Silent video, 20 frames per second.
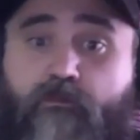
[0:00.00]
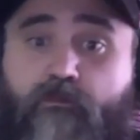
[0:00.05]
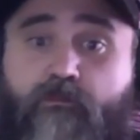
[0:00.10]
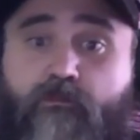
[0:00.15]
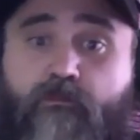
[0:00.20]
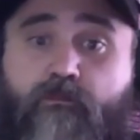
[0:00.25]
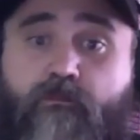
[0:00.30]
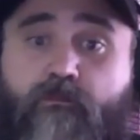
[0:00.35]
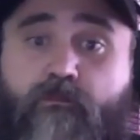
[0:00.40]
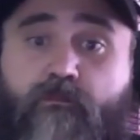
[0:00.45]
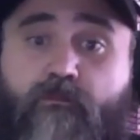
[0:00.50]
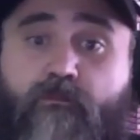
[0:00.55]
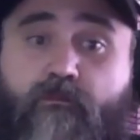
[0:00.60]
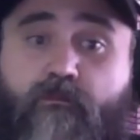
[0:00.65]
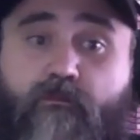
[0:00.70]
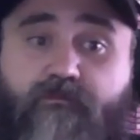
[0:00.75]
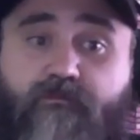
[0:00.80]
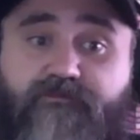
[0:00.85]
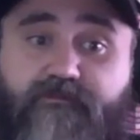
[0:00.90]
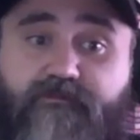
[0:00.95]

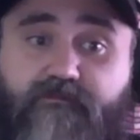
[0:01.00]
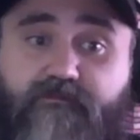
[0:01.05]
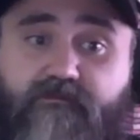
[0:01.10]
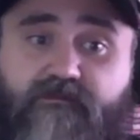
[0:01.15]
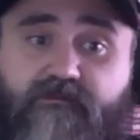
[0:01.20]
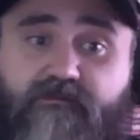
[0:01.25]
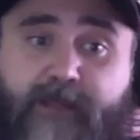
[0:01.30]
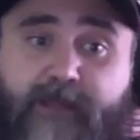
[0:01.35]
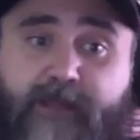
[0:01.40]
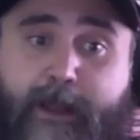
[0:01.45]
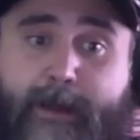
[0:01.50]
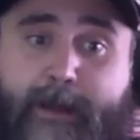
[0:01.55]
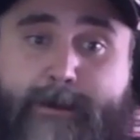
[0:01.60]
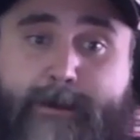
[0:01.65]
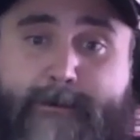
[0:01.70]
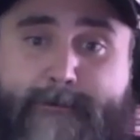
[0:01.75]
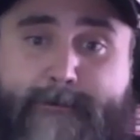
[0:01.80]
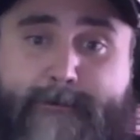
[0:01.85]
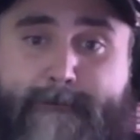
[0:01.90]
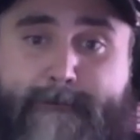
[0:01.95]

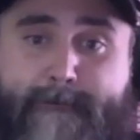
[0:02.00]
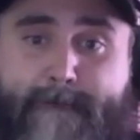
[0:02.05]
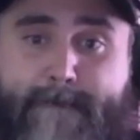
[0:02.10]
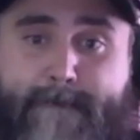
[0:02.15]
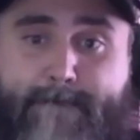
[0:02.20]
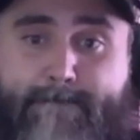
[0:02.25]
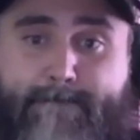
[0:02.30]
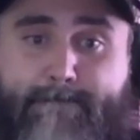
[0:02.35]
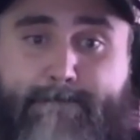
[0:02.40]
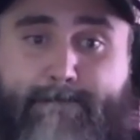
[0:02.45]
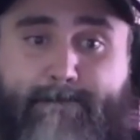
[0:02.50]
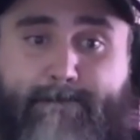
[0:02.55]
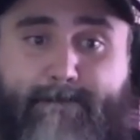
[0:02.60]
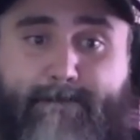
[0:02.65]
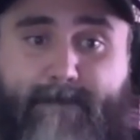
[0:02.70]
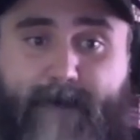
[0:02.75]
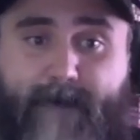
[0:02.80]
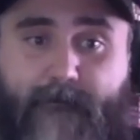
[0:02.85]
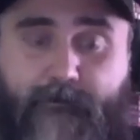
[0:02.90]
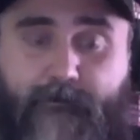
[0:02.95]

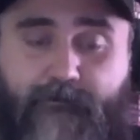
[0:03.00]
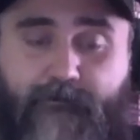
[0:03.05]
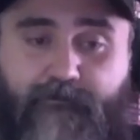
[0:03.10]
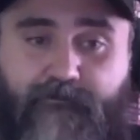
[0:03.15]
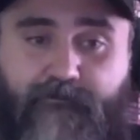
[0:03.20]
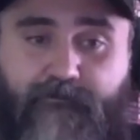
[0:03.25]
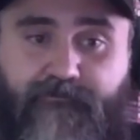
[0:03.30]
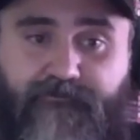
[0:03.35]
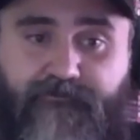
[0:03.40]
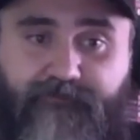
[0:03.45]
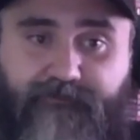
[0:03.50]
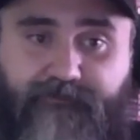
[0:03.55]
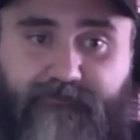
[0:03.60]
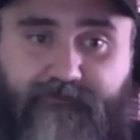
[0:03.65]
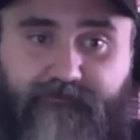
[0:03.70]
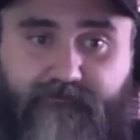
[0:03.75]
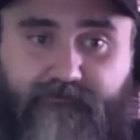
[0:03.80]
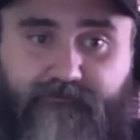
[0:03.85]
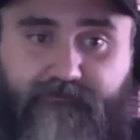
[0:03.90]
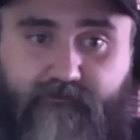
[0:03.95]

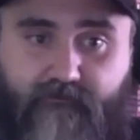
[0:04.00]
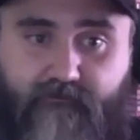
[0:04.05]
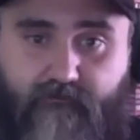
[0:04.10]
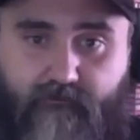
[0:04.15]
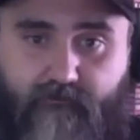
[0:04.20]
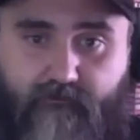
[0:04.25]
(silent)